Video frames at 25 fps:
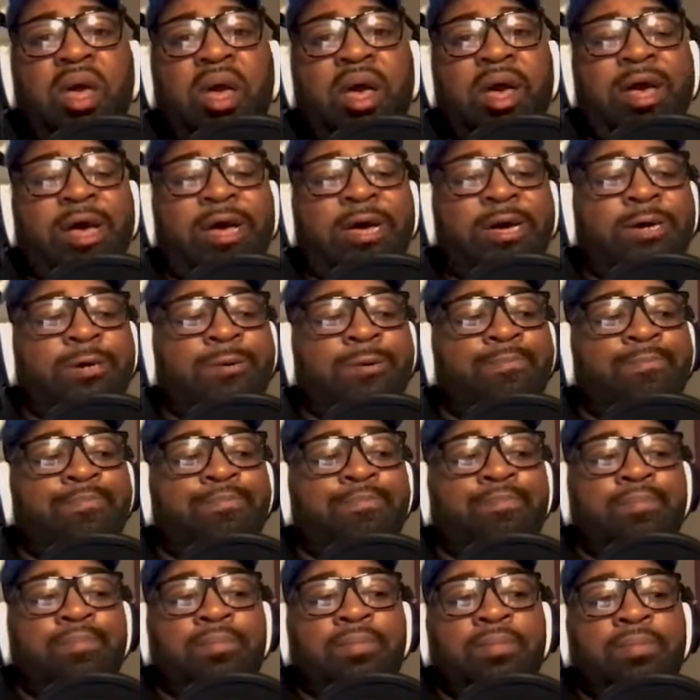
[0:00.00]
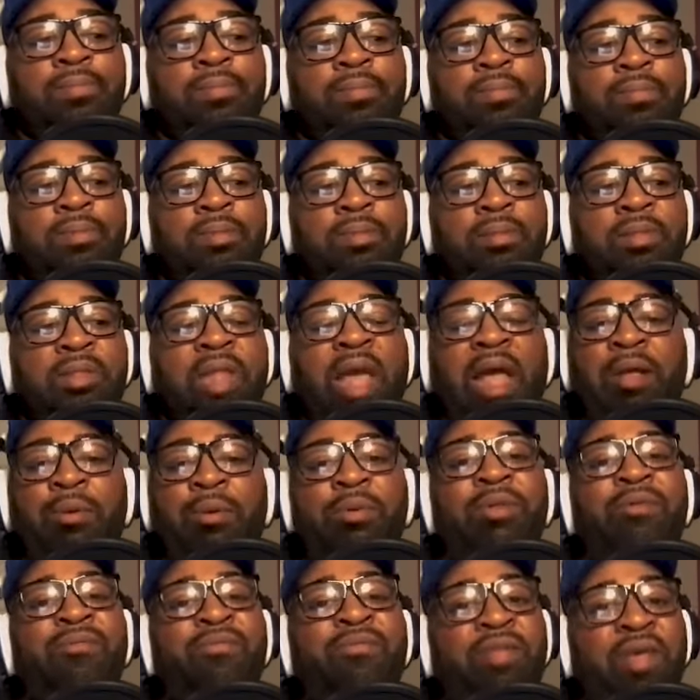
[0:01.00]
That
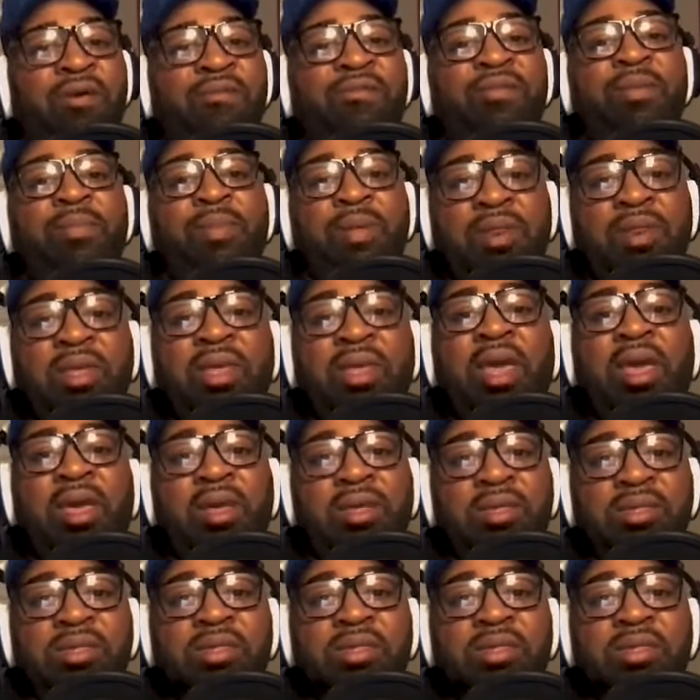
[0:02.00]
would have definitely been the case.